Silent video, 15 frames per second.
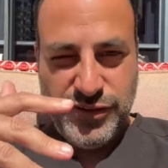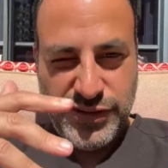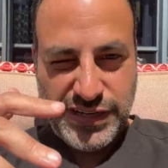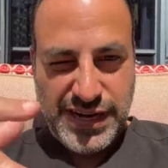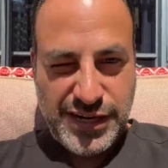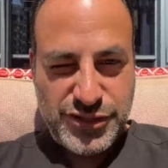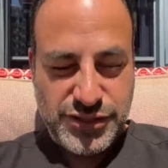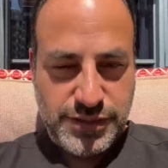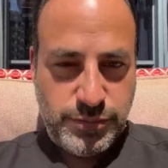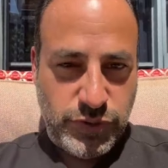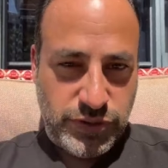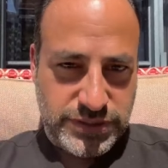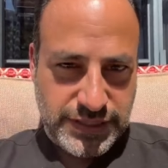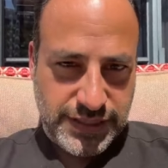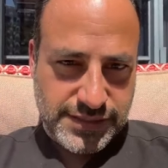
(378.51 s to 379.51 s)
You can actually
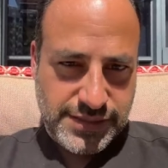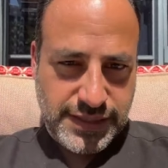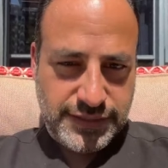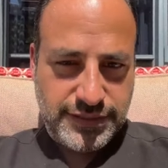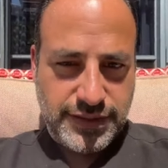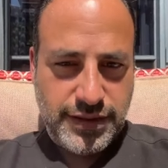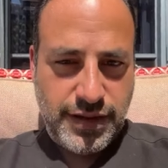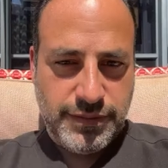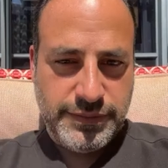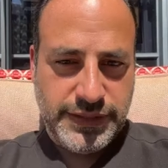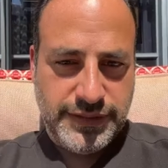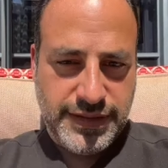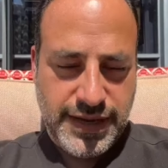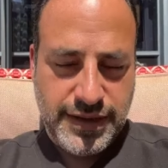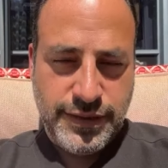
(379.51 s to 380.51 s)
Botox that to calm
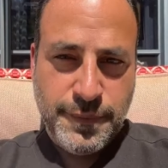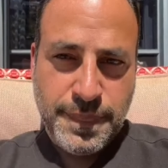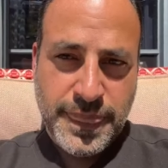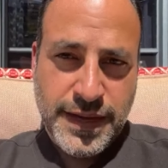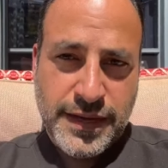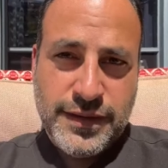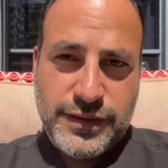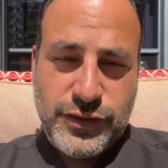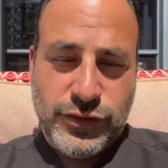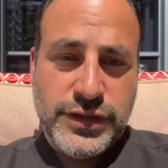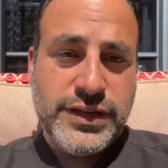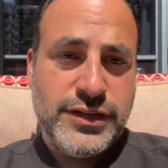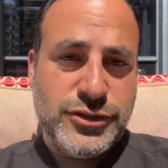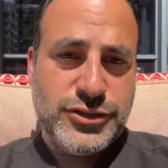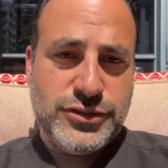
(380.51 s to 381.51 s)
it down. The
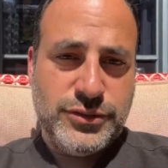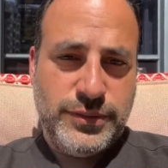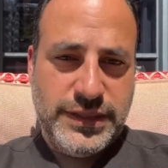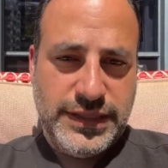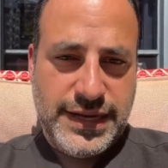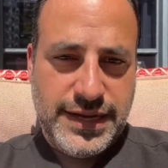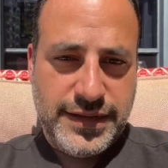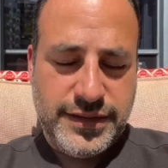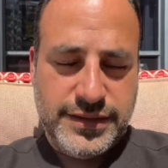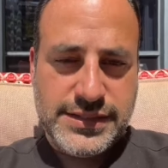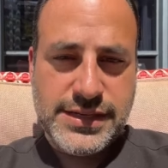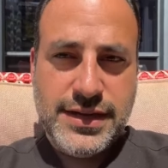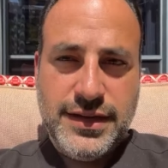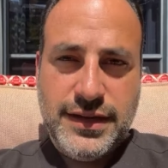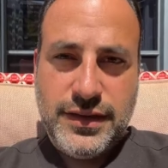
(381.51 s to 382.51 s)
only issue with that
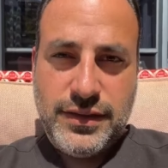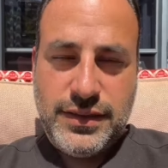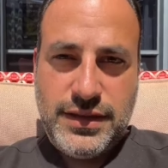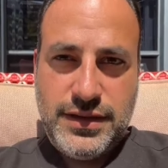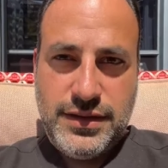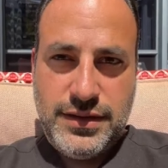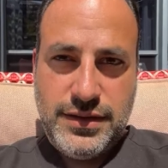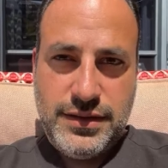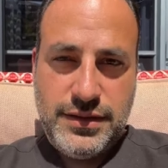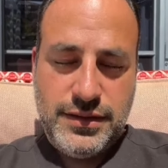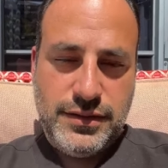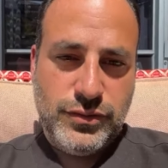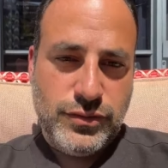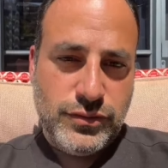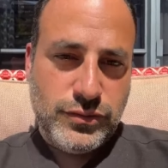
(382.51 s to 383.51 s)
is
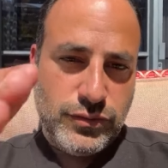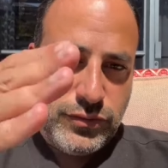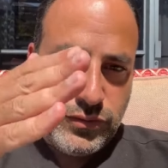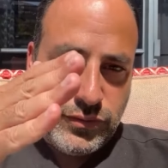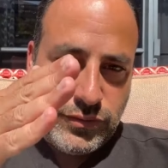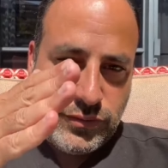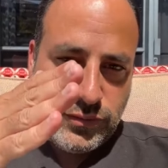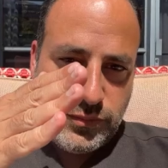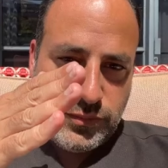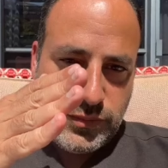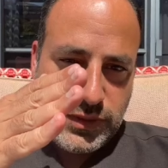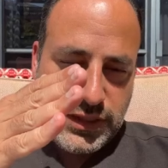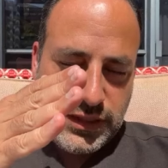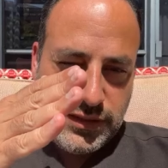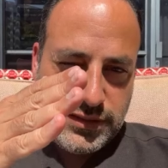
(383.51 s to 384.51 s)
the
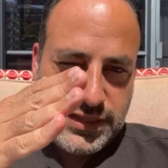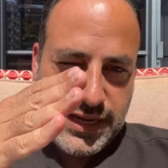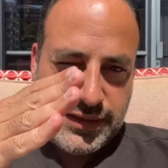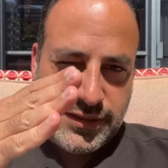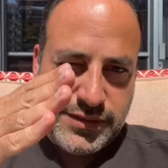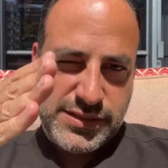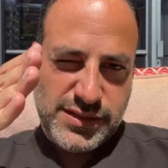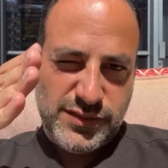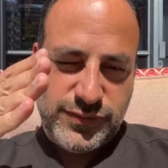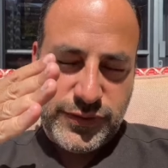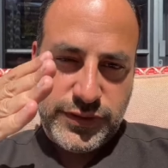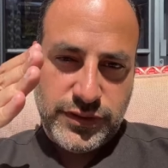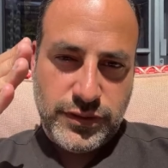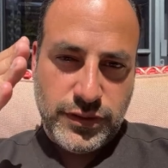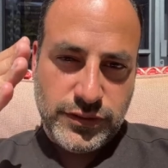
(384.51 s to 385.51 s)
tendency
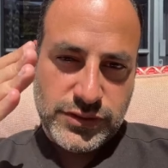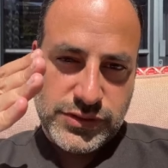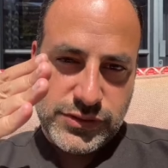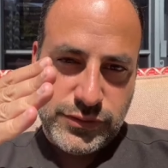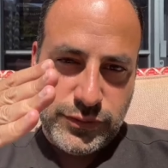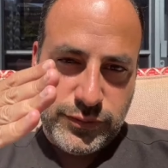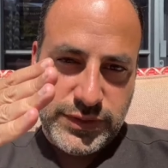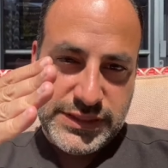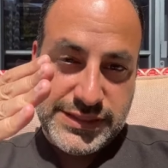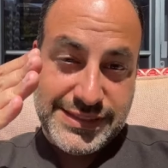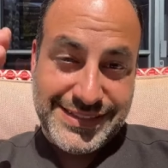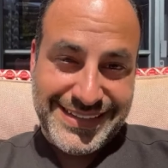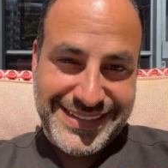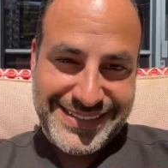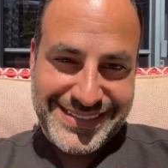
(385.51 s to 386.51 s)
for your nose to
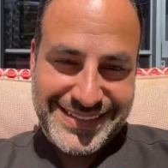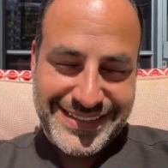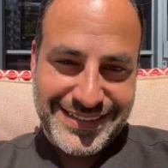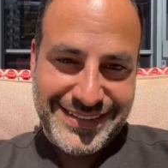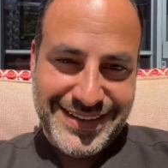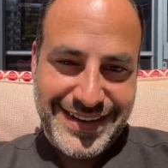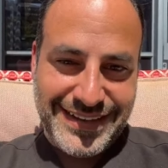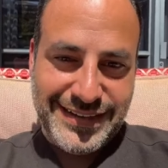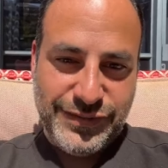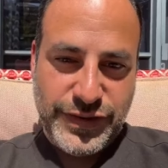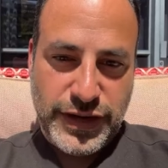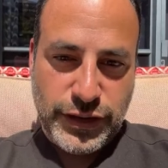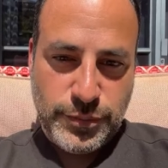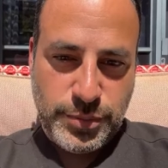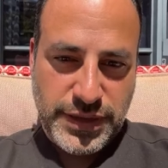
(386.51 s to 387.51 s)
resist
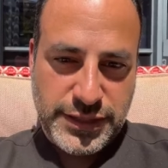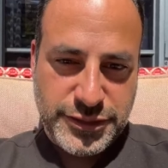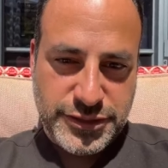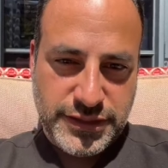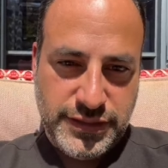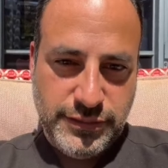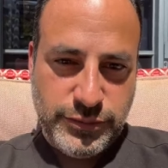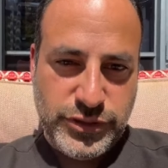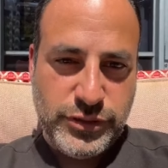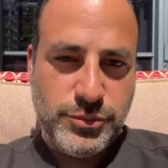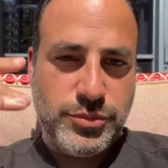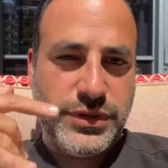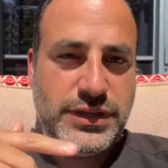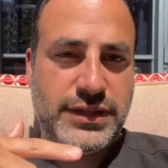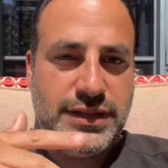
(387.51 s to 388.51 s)
negative air pressure. When
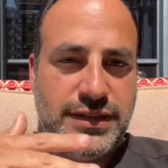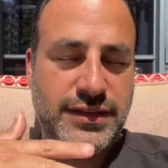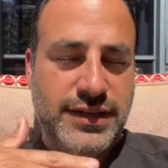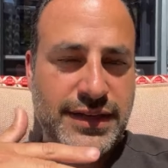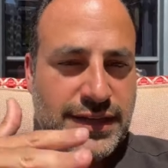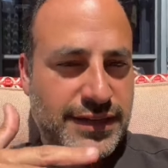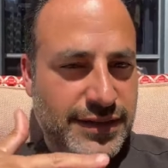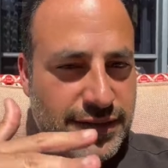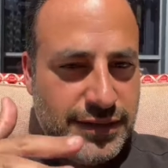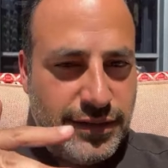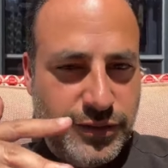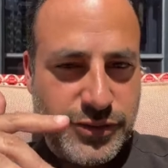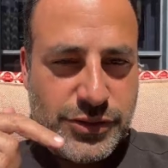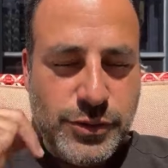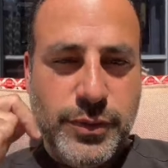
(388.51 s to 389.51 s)
you breathe in,
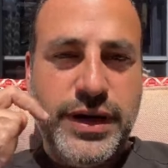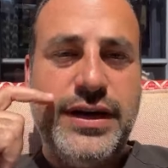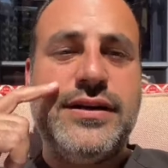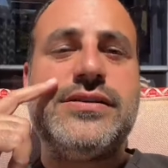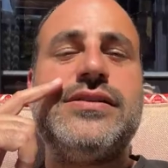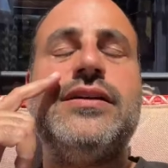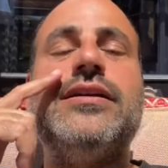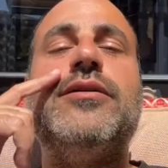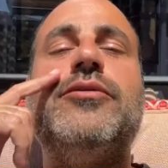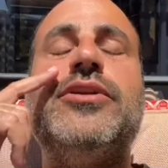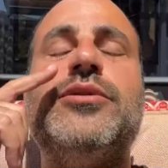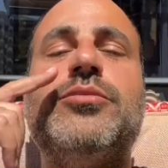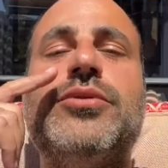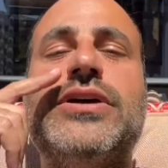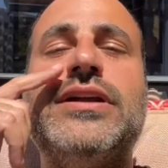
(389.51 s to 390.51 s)
it goes away. So then
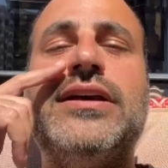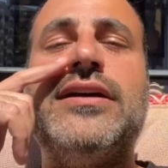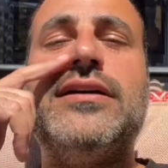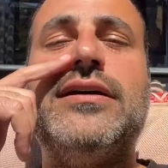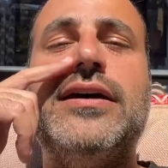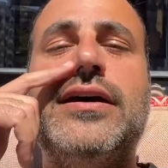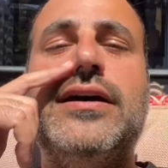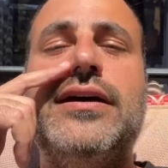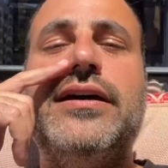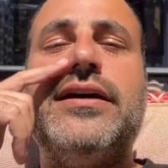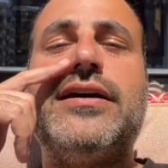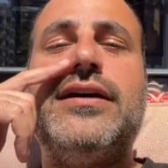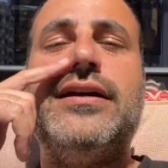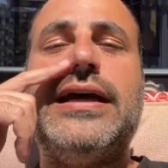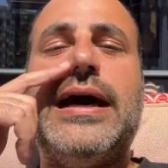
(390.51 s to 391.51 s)
when you breathe in,
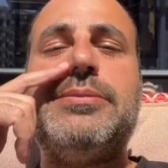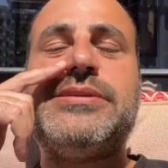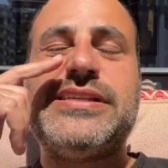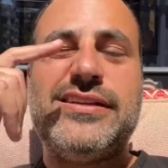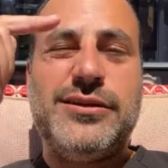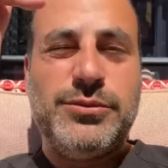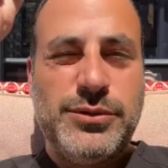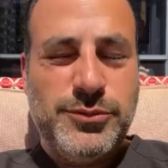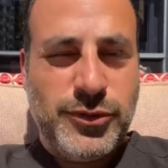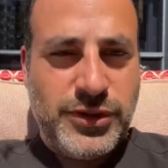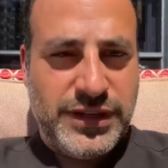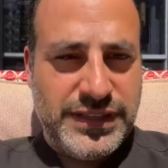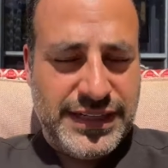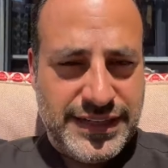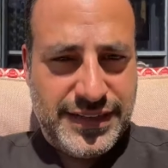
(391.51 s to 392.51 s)
it collapses a little bit
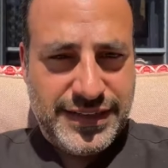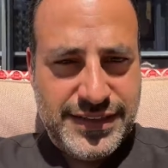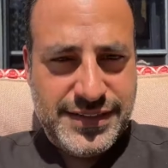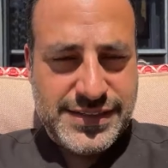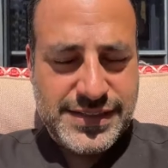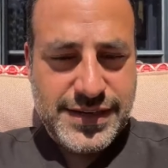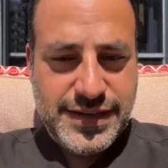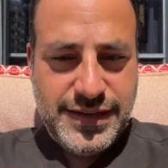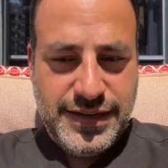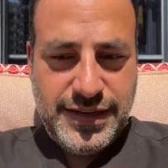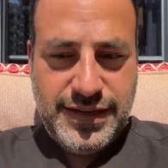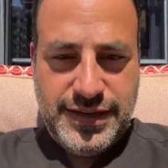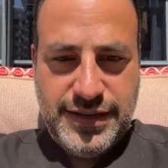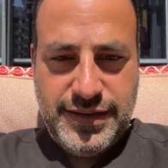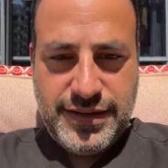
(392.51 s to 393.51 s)
more. And that is
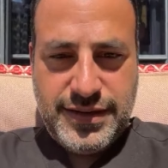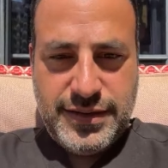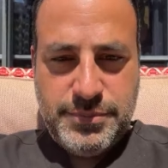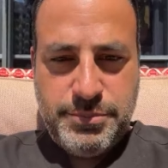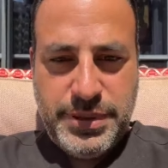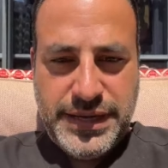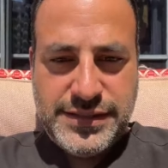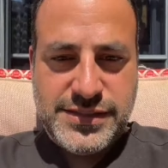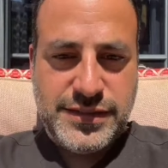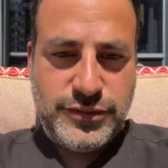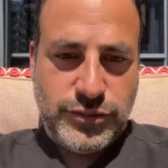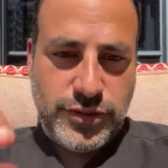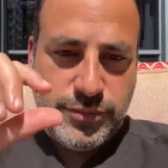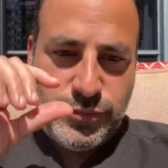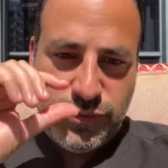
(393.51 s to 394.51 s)
a
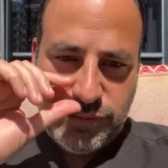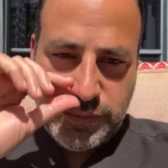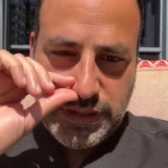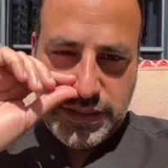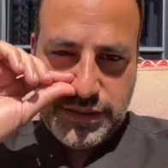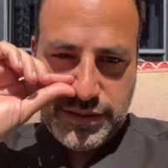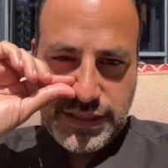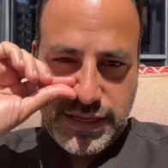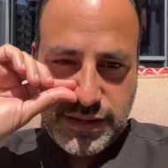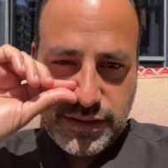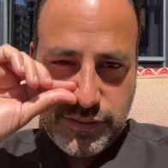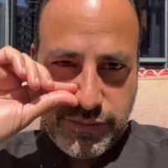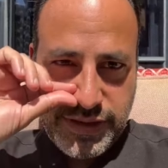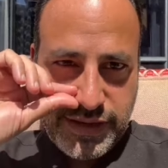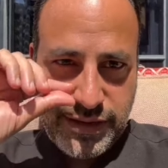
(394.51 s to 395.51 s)
compensatory movement that you're
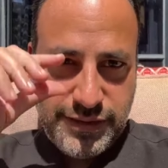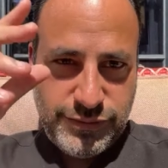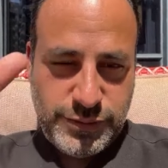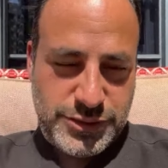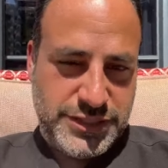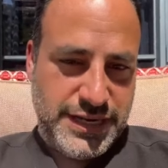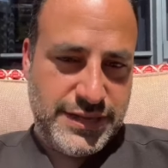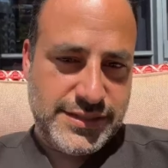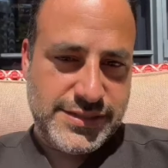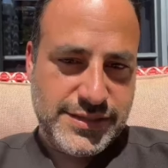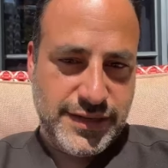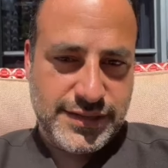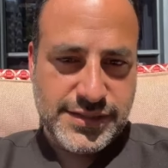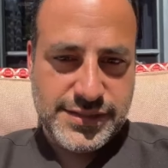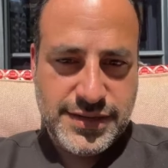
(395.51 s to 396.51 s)
getting rid of, which kind of
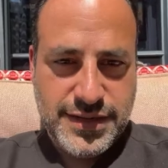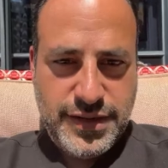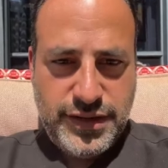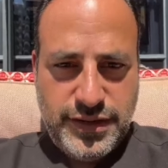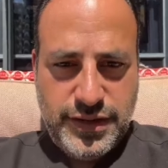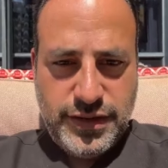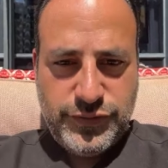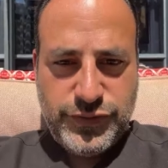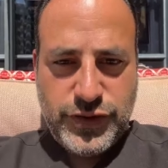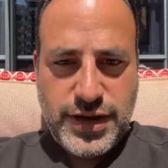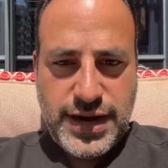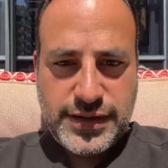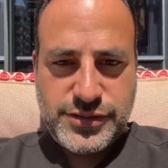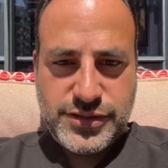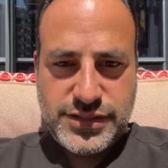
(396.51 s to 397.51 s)
sucks if
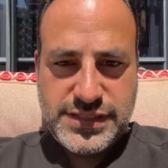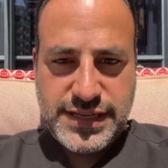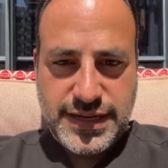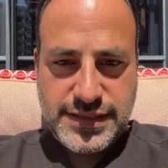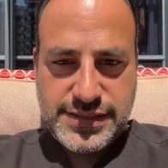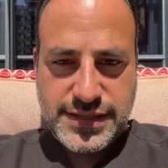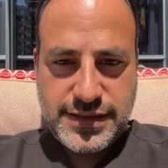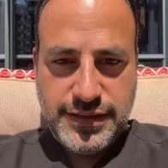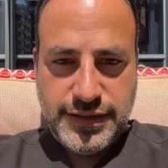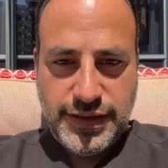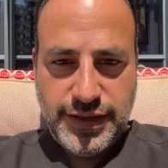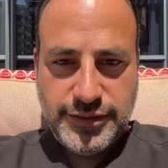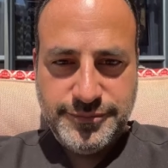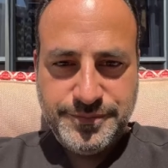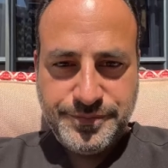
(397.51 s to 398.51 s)
you're exercising a
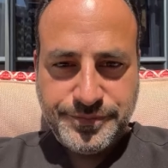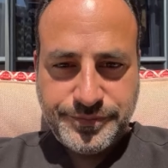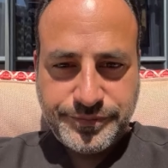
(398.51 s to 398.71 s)
lot.